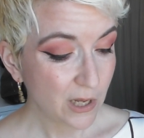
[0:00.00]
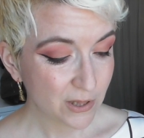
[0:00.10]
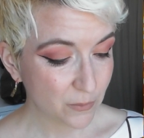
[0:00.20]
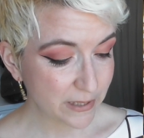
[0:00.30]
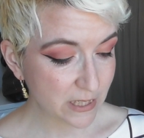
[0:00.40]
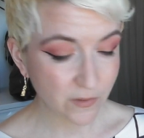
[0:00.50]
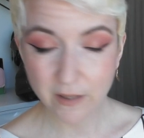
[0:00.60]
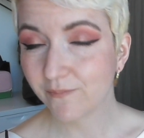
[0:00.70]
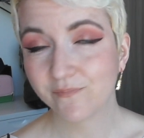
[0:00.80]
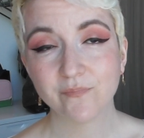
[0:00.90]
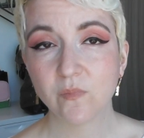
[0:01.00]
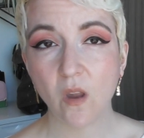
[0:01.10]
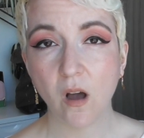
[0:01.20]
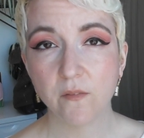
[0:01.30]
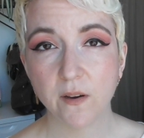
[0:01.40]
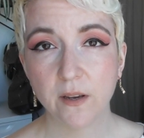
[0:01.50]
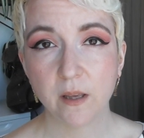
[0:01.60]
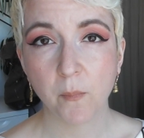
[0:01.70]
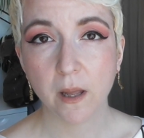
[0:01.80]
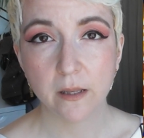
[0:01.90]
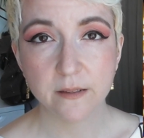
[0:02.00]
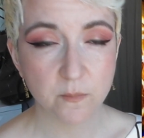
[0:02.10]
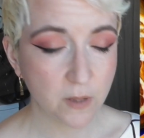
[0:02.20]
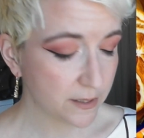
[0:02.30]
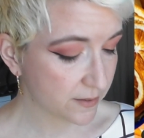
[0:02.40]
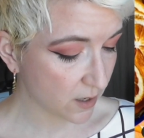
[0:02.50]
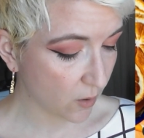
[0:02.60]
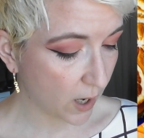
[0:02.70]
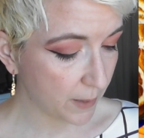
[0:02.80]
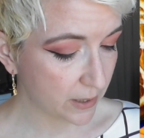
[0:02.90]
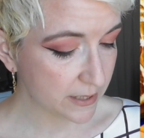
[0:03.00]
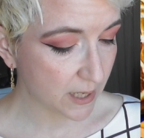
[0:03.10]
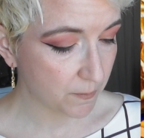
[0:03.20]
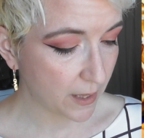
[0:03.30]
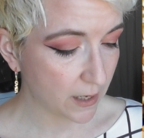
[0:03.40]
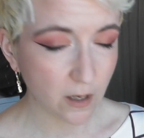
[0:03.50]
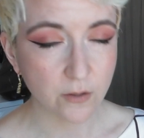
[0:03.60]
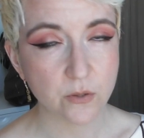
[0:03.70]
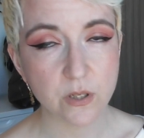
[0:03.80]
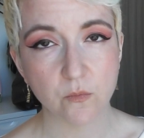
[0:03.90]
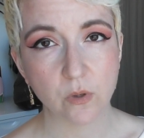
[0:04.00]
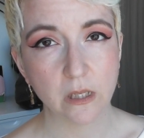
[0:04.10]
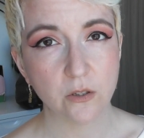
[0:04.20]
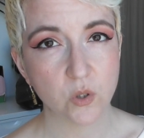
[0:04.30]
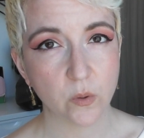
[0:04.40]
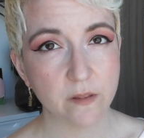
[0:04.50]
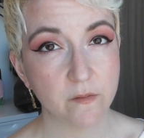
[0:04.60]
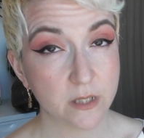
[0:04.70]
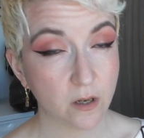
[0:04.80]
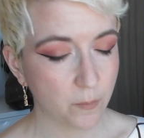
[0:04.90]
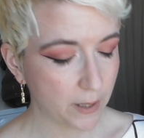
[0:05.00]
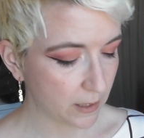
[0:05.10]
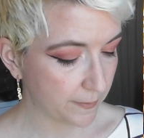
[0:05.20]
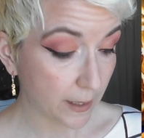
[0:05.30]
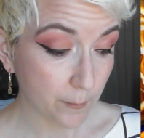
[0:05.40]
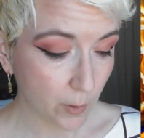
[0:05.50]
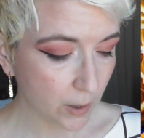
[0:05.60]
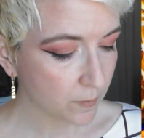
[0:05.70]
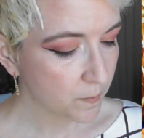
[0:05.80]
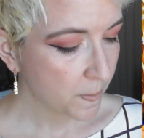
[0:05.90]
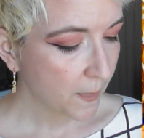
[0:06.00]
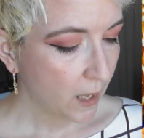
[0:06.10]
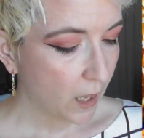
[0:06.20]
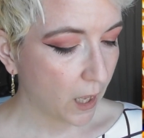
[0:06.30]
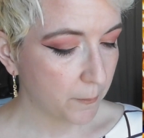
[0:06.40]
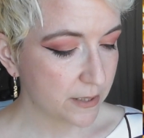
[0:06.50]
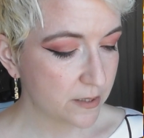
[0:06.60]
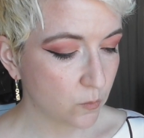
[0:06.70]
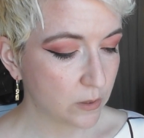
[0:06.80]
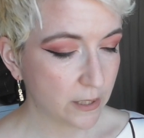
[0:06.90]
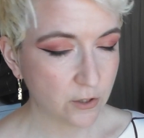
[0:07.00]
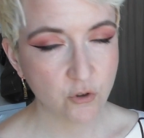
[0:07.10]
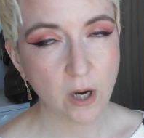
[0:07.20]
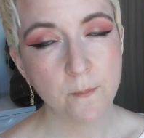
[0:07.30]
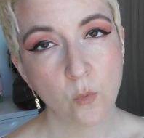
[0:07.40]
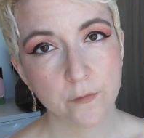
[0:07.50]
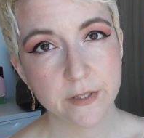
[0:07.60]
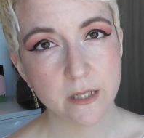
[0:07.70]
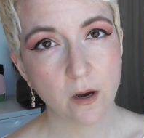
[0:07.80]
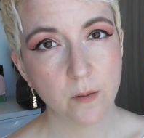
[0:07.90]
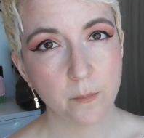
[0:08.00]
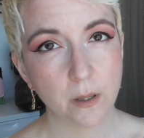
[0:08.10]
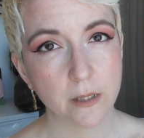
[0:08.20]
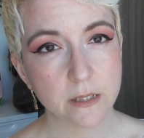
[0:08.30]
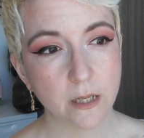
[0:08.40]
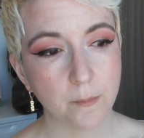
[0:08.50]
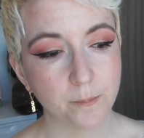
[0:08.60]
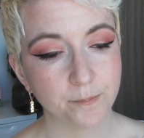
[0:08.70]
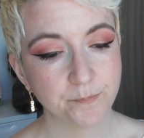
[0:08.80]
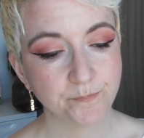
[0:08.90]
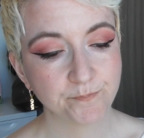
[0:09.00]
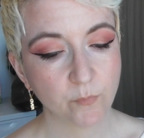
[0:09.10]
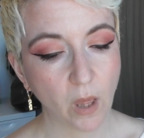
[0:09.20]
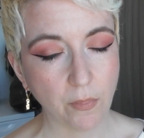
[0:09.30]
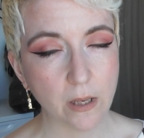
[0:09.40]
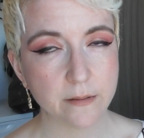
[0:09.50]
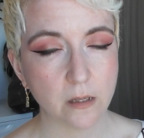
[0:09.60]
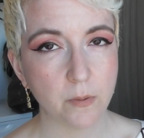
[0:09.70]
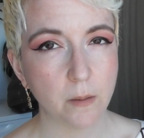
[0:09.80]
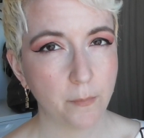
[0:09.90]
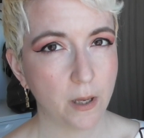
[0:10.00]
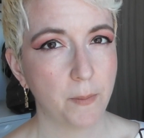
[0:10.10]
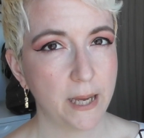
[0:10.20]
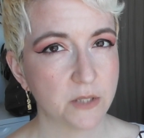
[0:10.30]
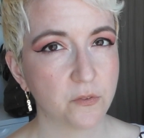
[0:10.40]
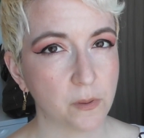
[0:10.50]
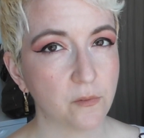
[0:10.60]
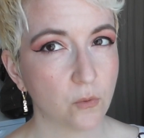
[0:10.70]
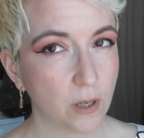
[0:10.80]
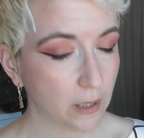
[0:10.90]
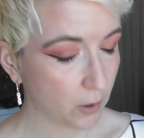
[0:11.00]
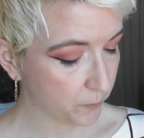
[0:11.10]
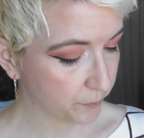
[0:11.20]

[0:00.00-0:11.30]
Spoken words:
The rest of it, not very compelling to me, so I'm going to skip that. I also didn't really enjoy the Viseart palette that I bought. I still would like to try more Viseart, but I think it's going to be a pass for me for right now.